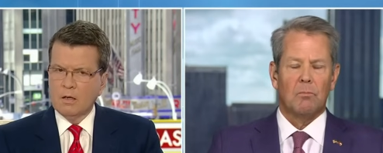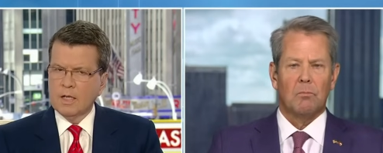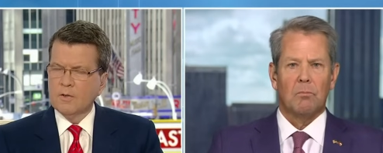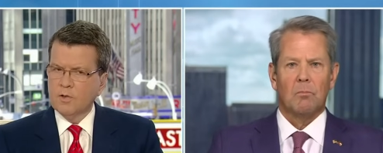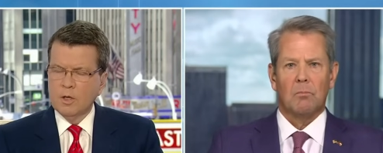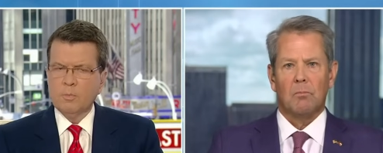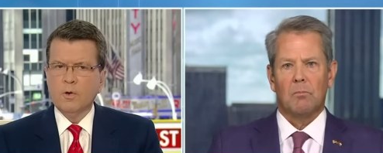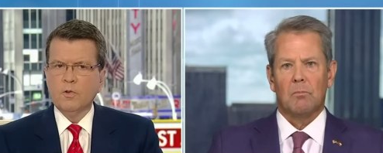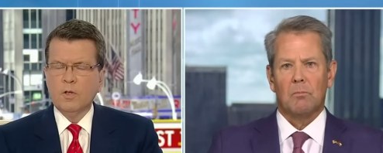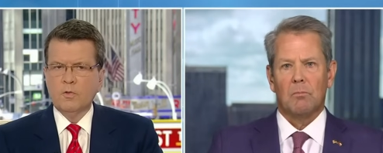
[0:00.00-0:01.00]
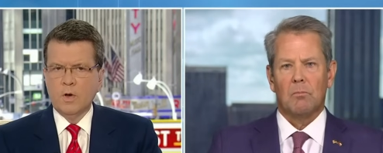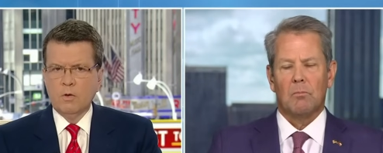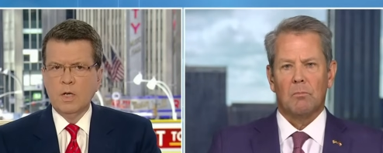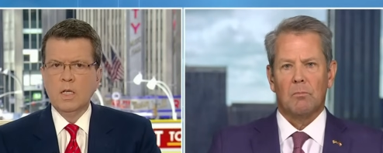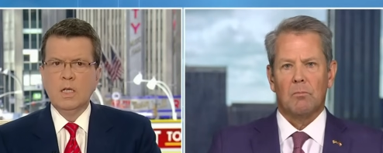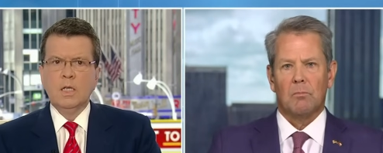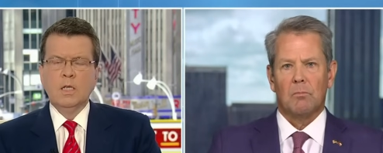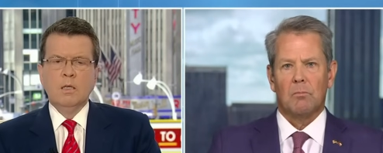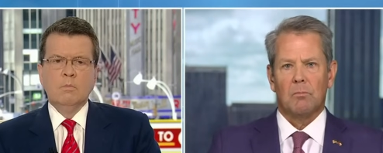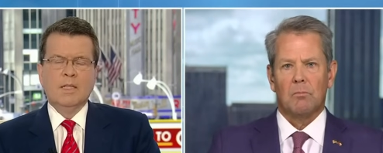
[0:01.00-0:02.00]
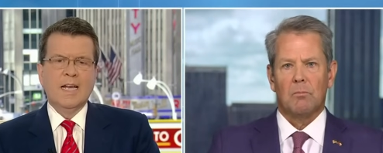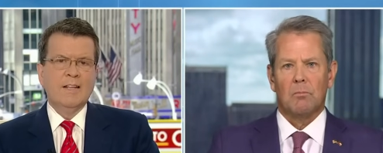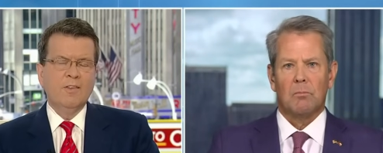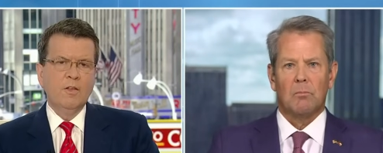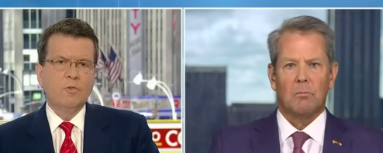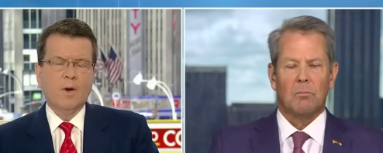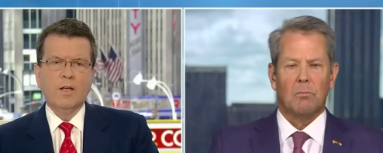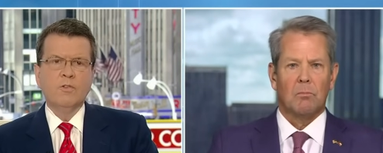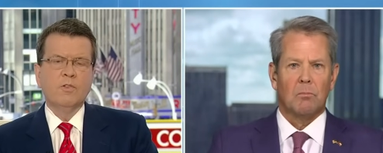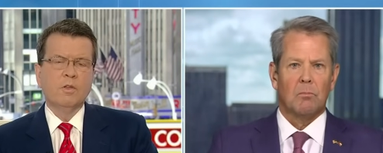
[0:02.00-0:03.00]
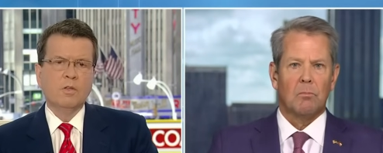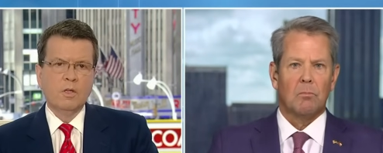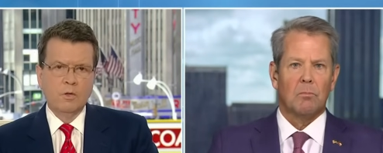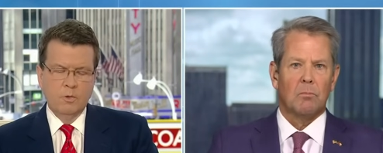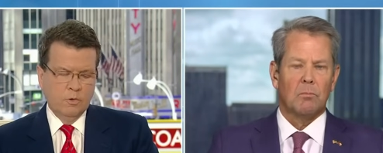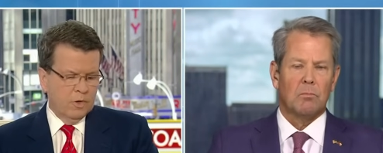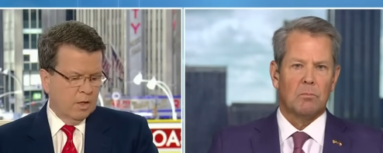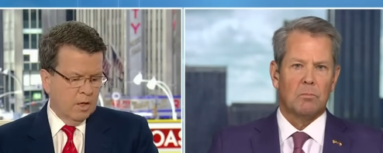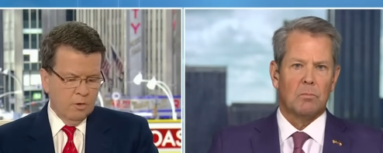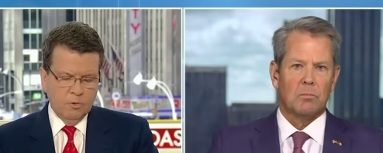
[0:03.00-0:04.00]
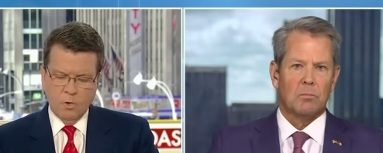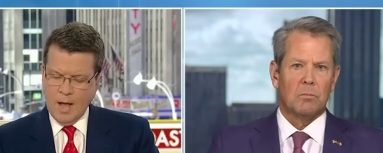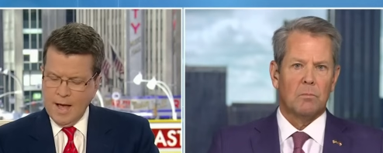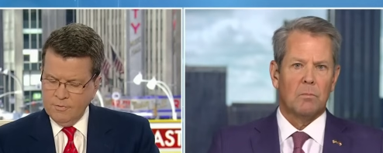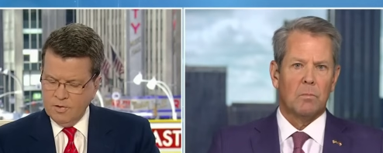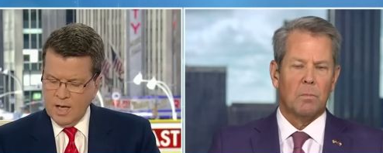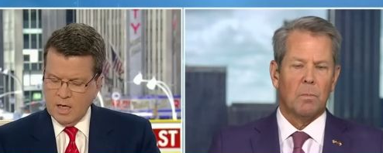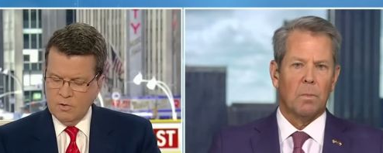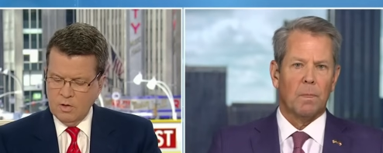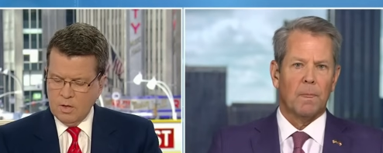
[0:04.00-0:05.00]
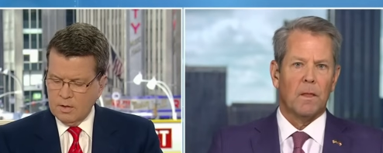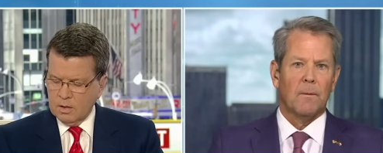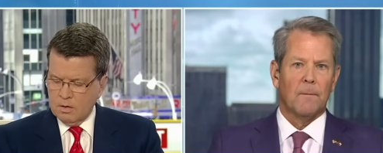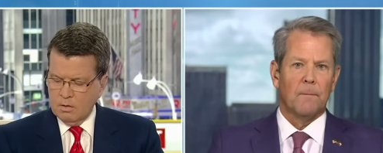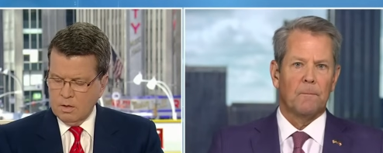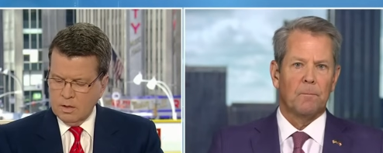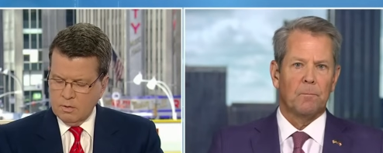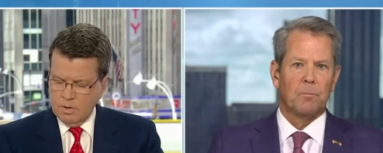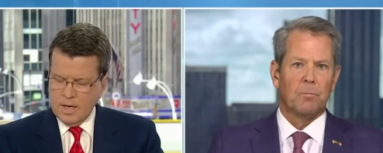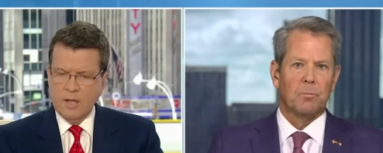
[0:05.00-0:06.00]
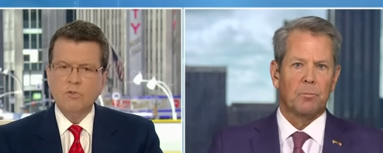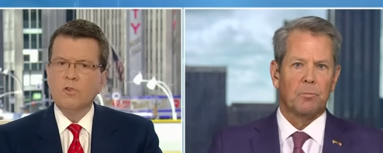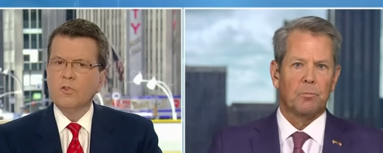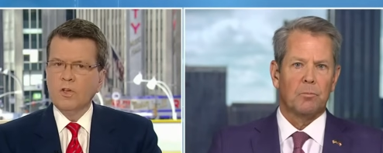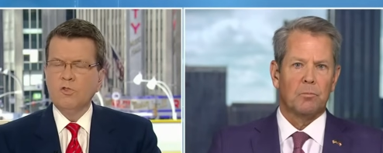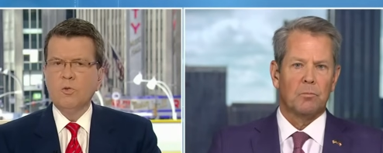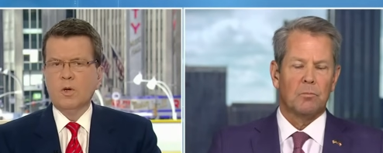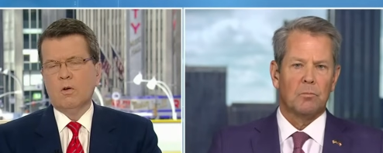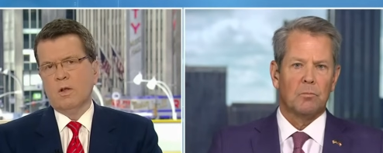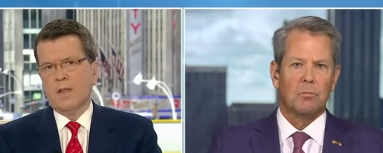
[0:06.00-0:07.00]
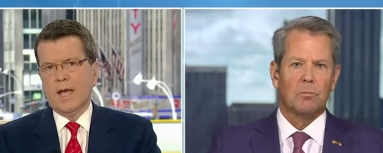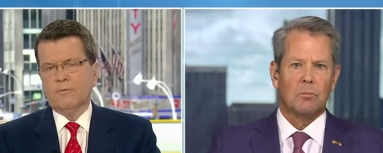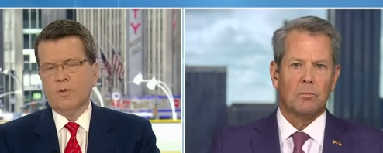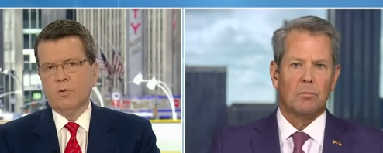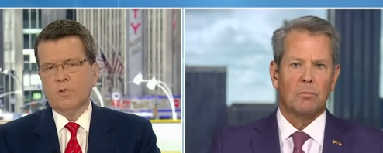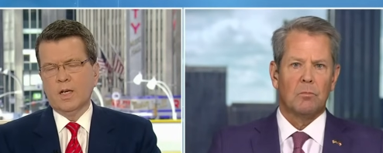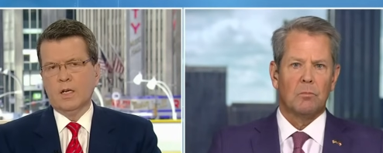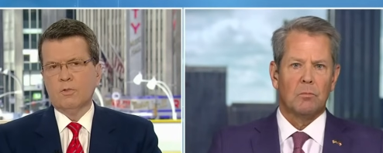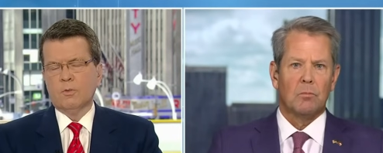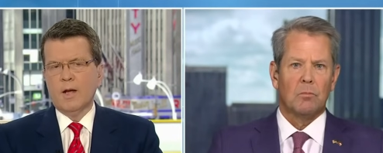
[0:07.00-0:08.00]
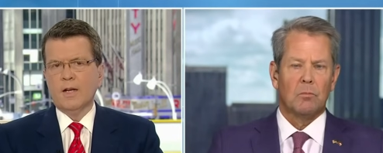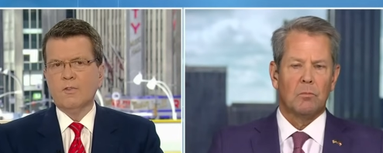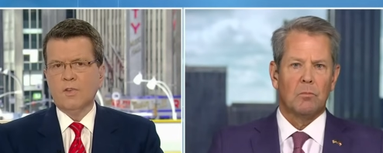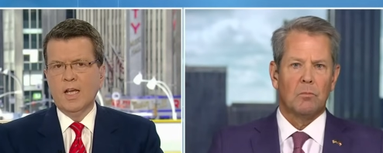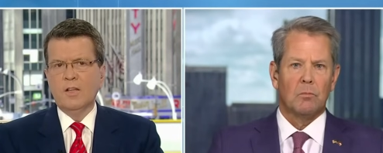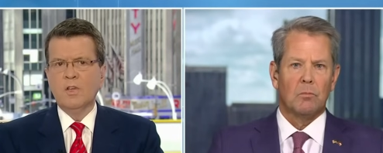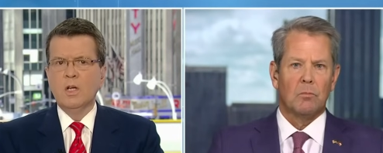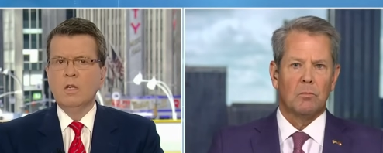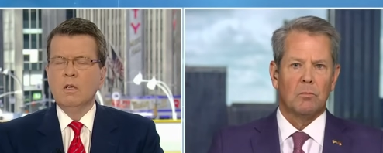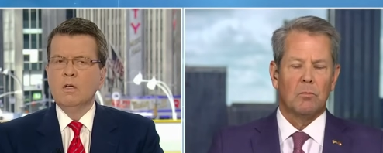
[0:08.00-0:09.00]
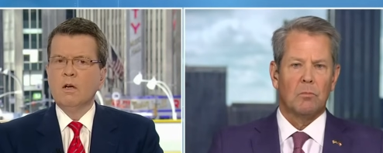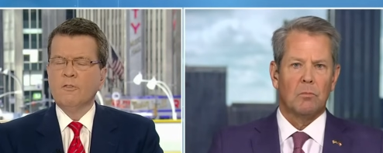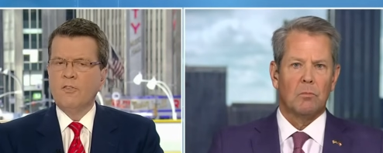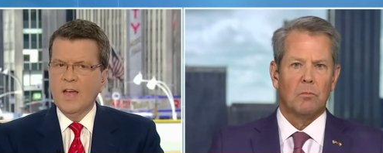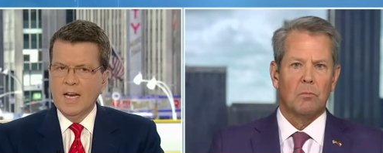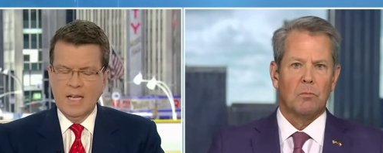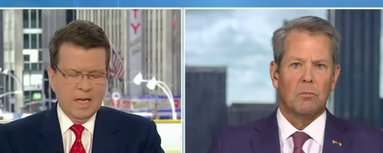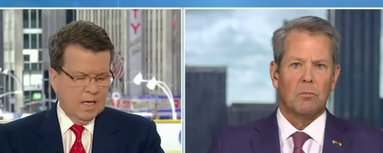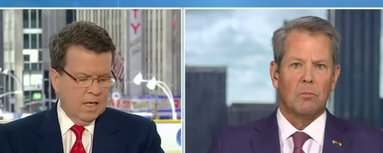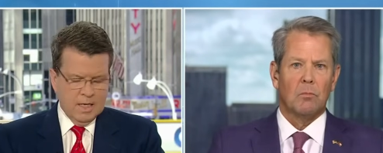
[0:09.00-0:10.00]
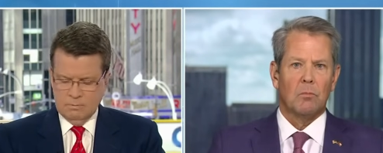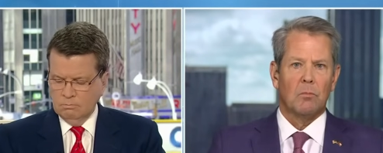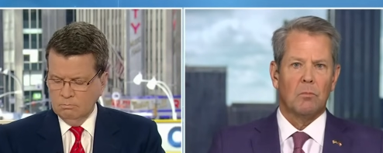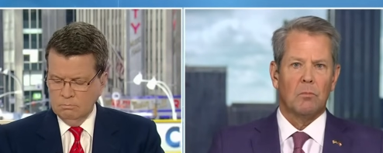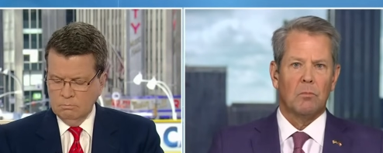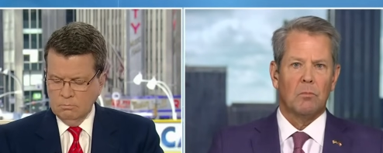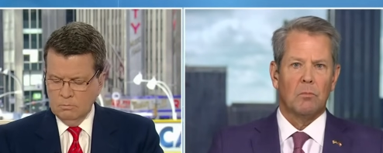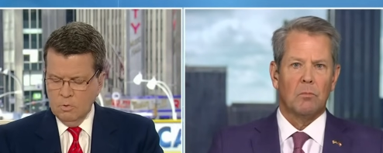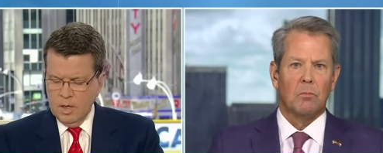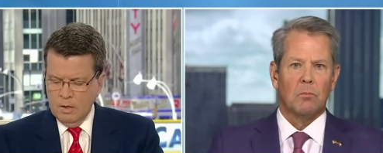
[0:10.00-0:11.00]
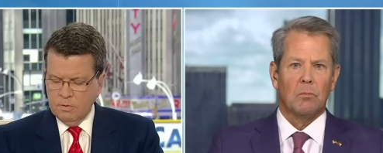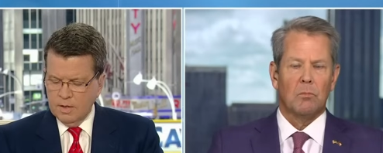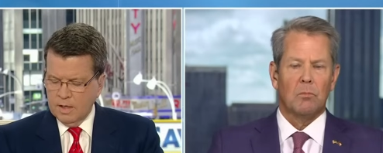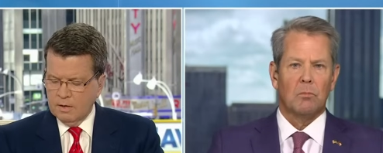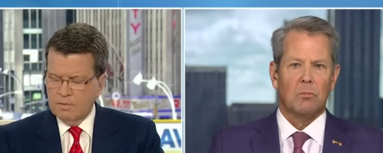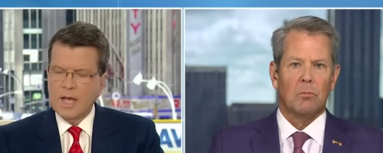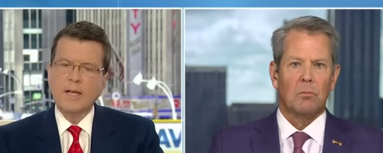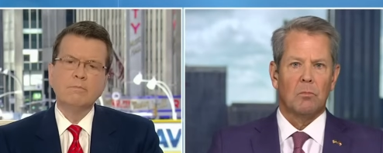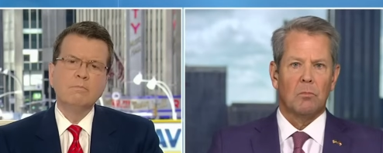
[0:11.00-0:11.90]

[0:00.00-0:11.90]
Speaker 1: not a single person has voted but that it's his race to lose. And those who have challenged on the, on the credentials issue and all of that, folks like Governor Ron DeSantis, are fading. Um, what do you think of that?